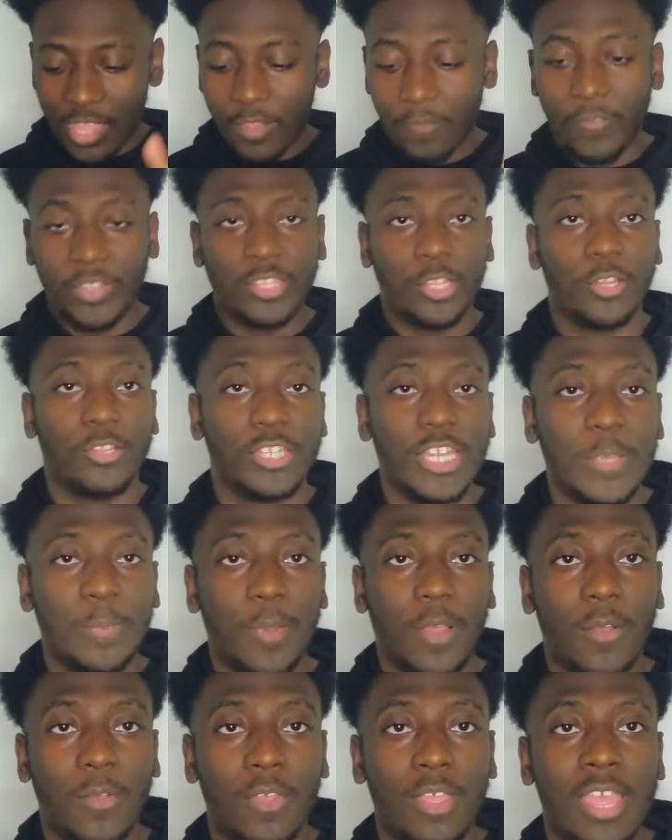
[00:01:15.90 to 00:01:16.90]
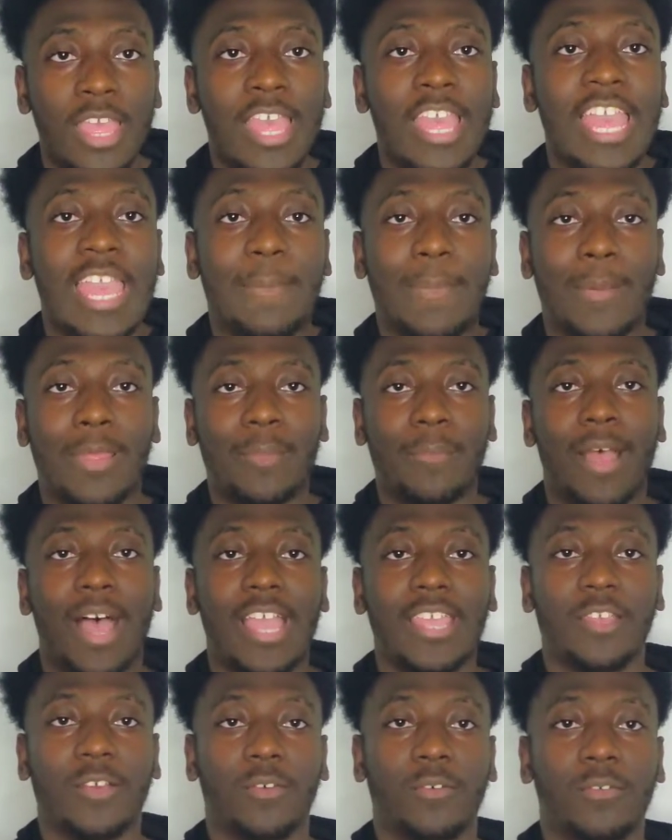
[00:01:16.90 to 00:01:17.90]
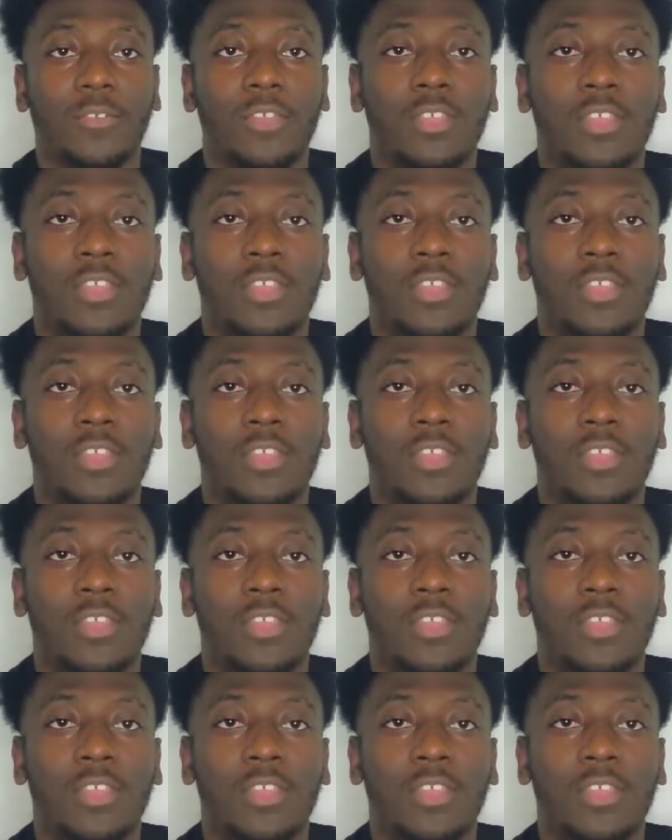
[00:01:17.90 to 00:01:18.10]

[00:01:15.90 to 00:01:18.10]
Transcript: Victor Oladipo, and Bam Adebayo.